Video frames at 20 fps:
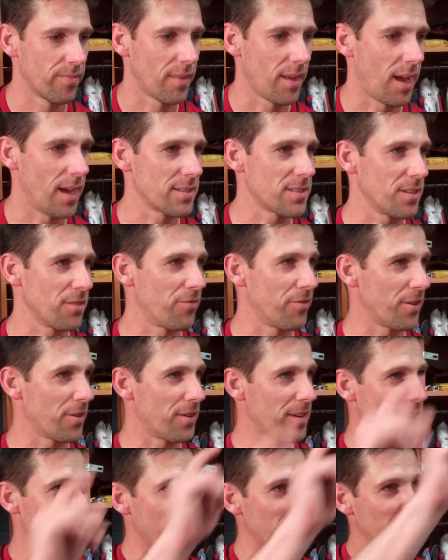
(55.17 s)
What did you actually
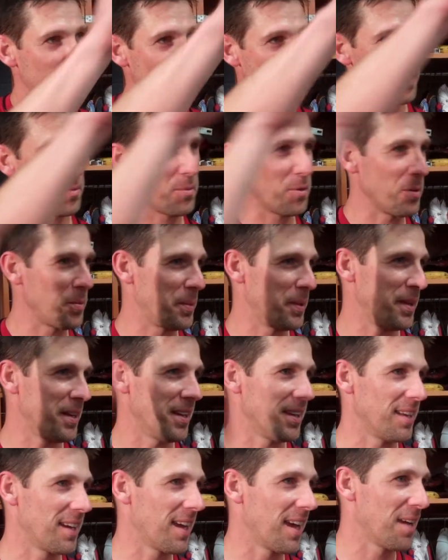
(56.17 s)
figured it out between the
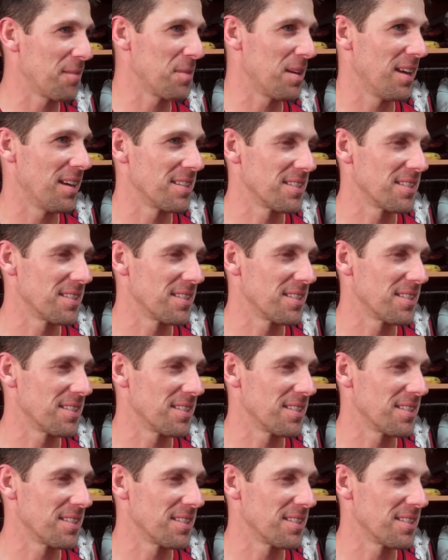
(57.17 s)
bullpen and the game.